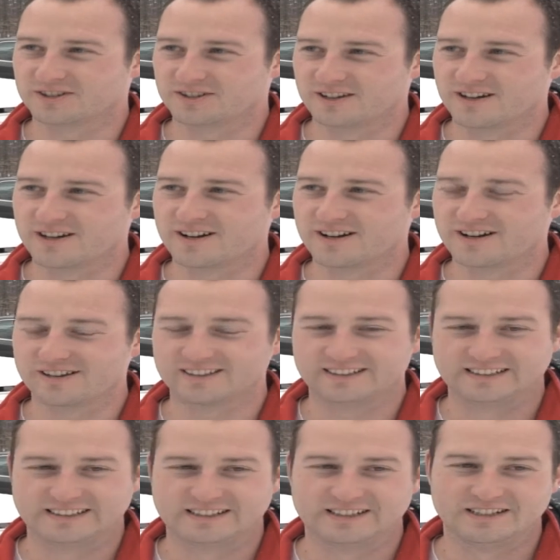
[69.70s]
uh,
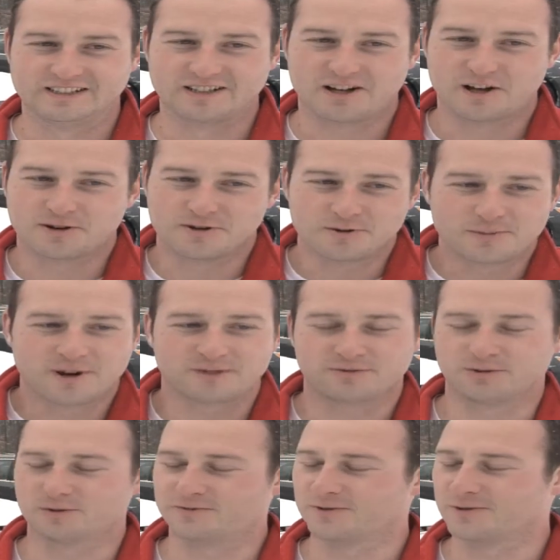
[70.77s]
I don't know about
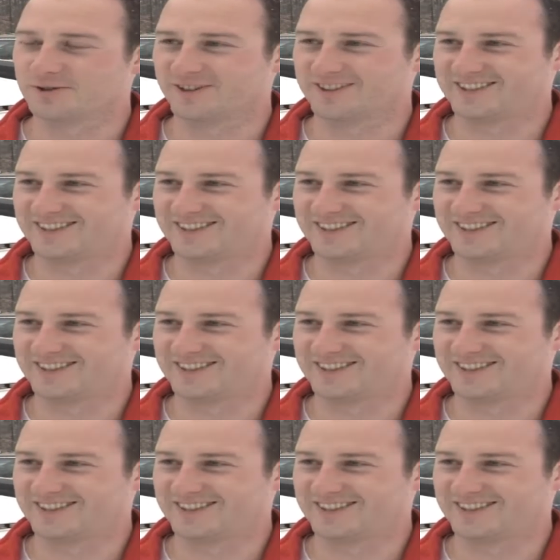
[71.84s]
full force.